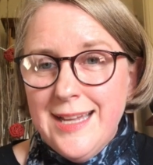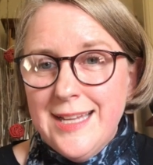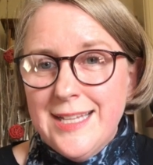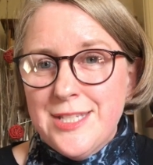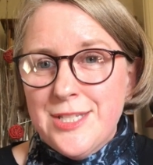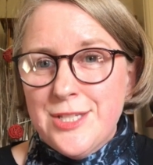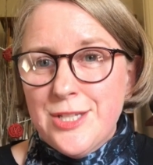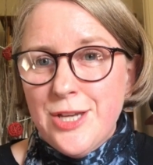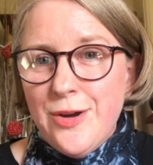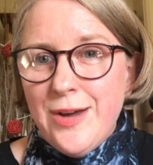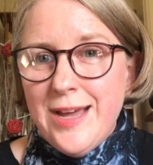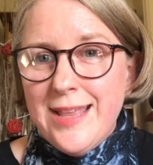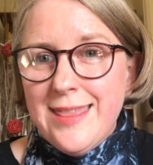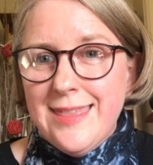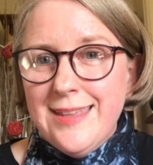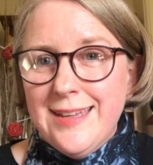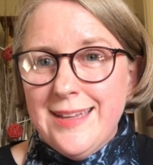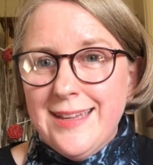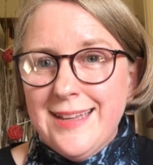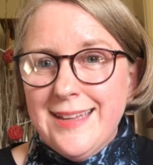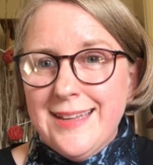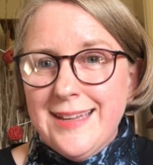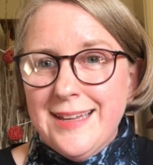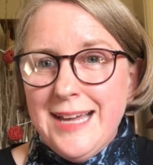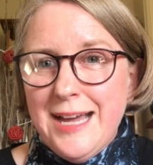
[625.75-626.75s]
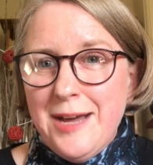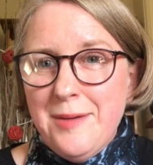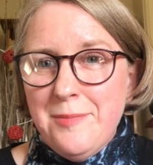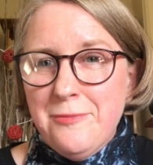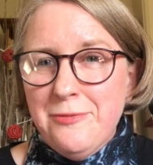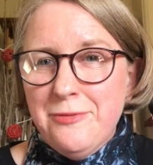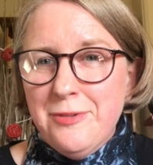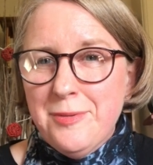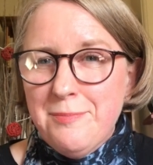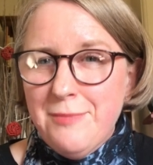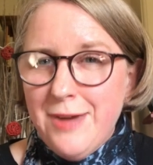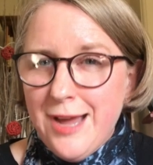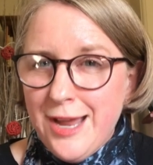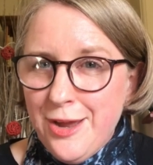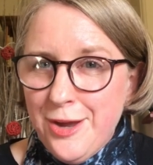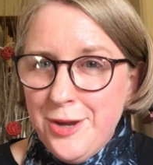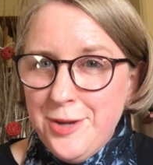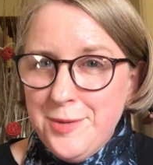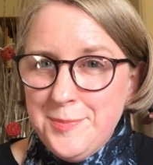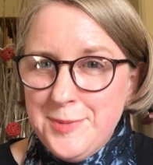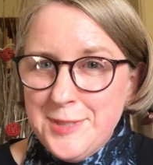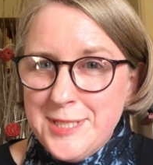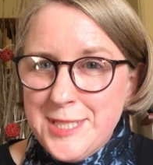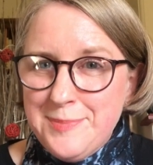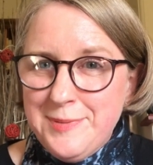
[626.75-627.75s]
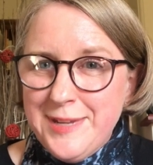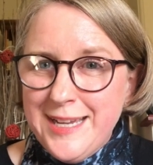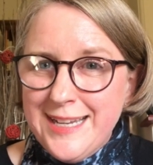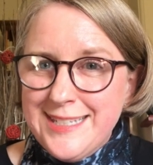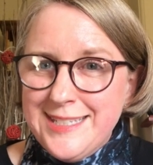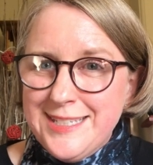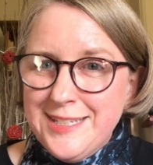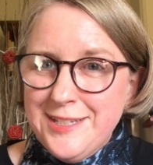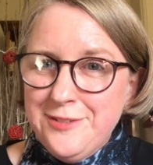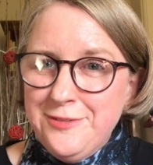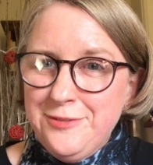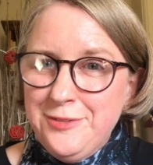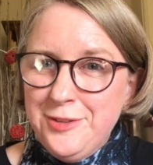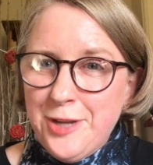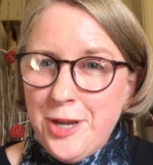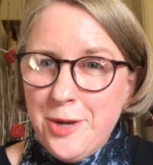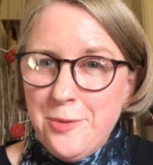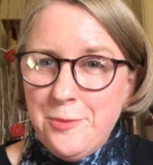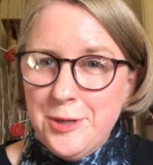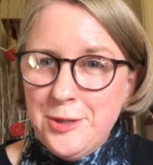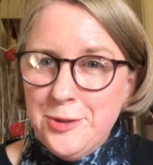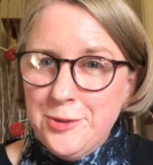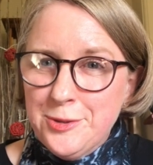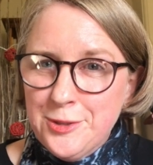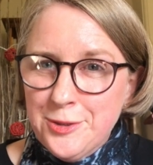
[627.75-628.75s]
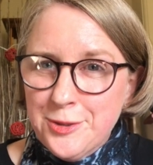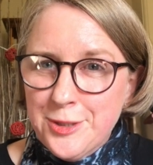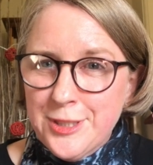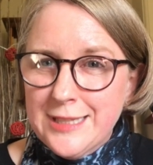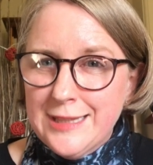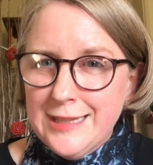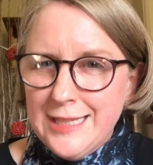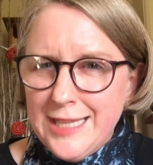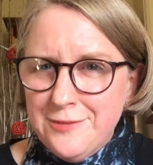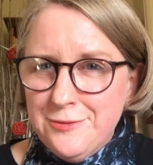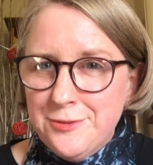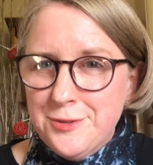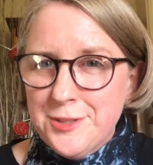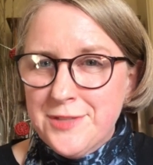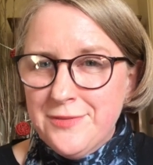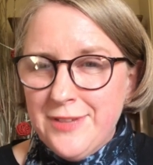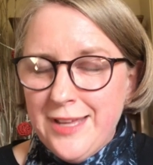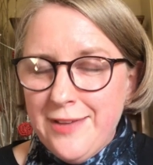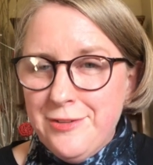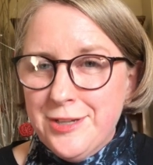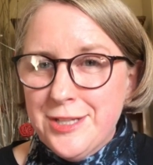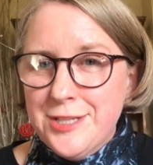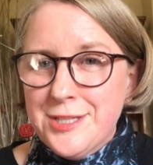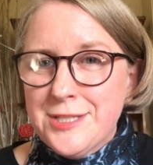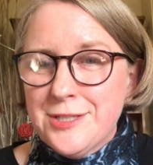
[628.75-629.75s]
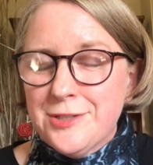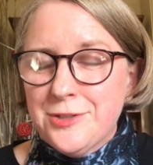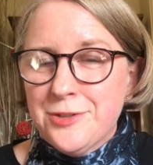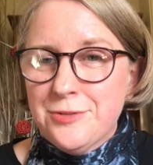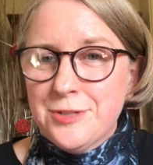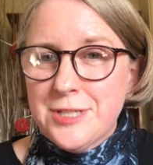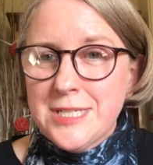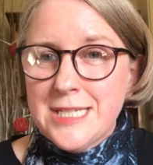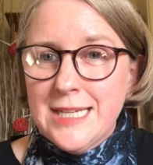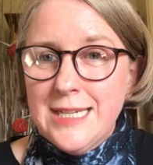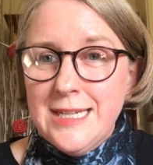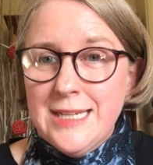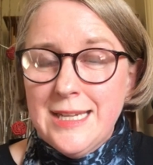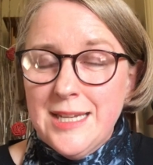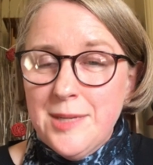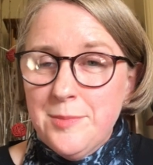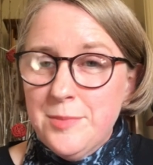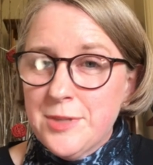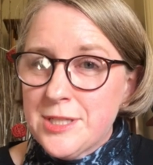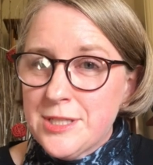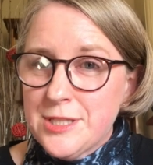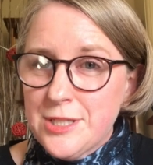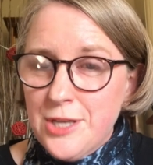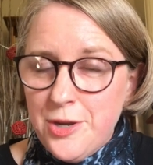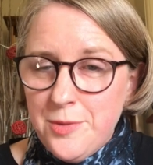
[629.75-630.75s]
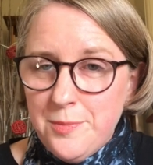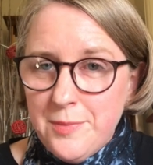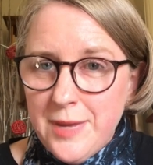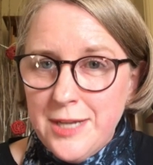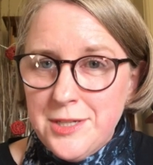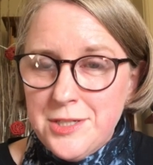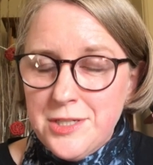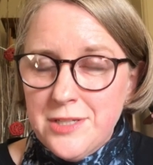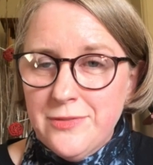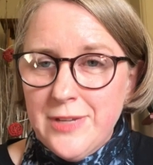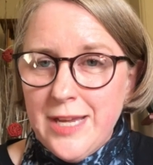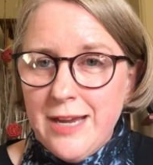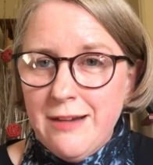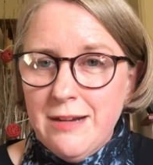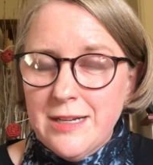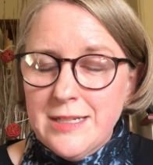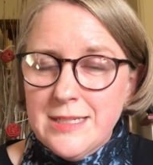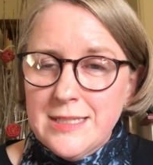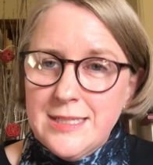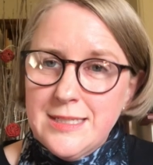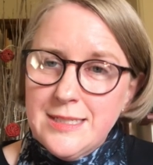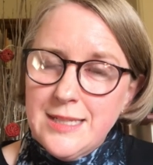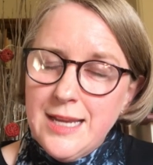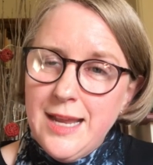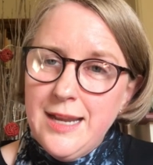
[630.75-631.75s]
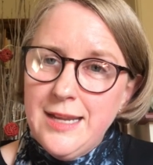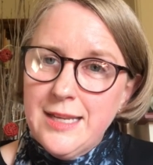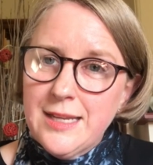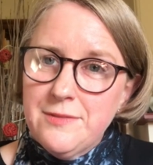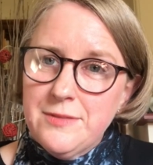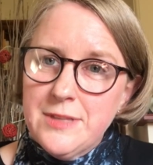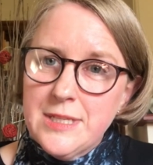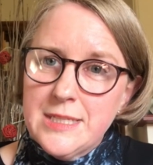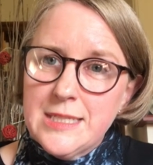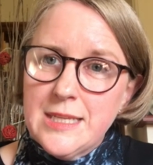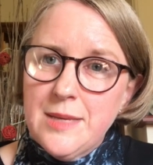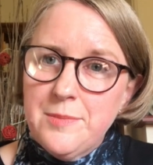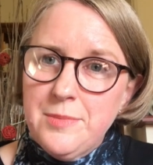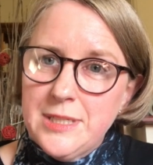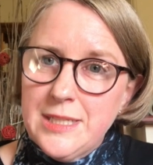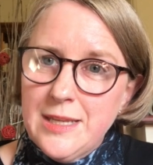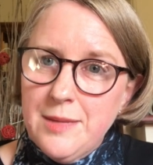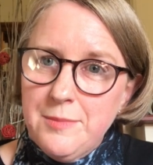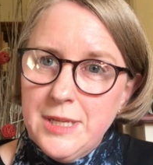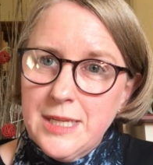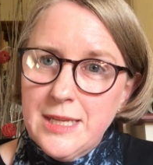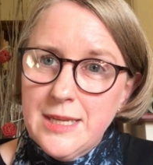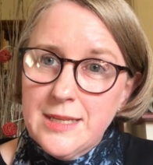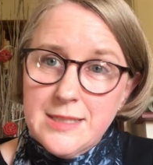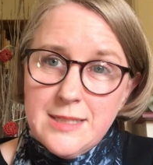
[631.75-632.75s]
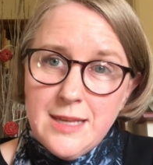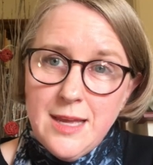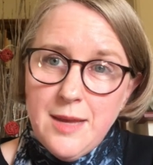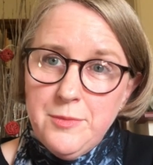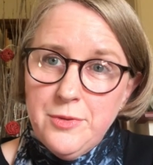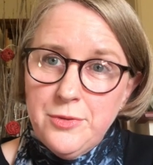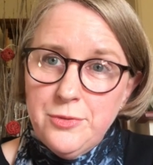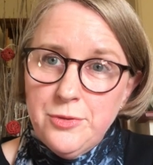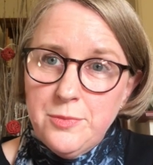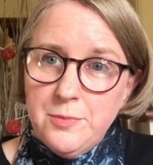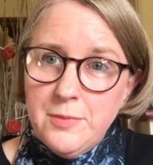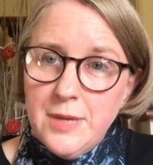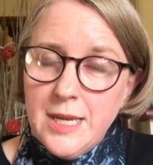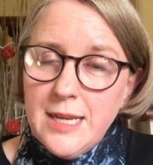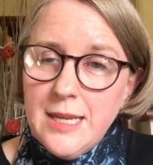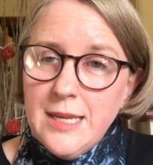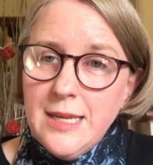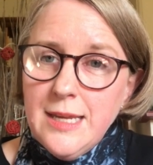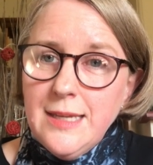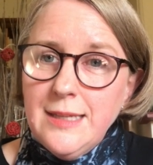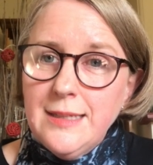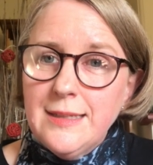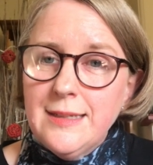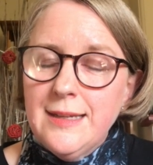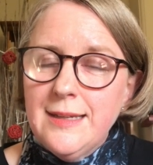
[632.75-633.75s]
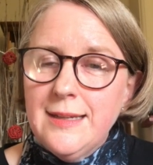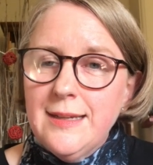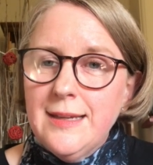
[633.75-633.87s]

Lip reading: So I think from my own perspective, you know, we all look at levels of evidence and critiquing, but so much of our understanding of this epidemic has come through media.